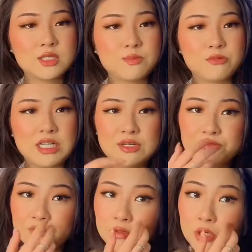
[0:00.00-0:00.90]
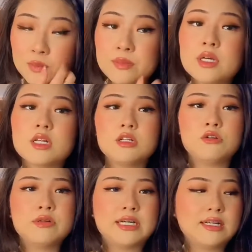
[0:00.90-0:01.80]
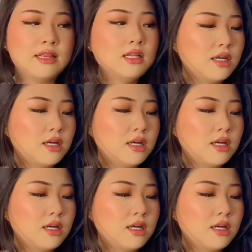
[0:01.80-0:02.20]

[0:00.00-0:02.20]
spray from L'Oreal,